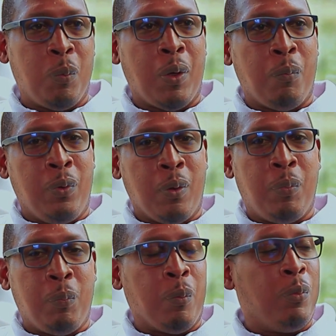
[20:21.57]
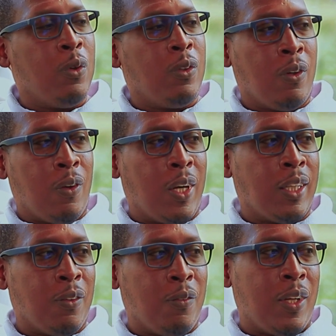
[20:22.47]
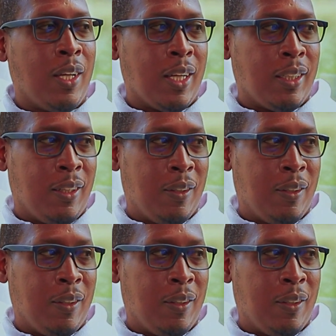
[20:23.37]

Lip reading: people build tolerance over years.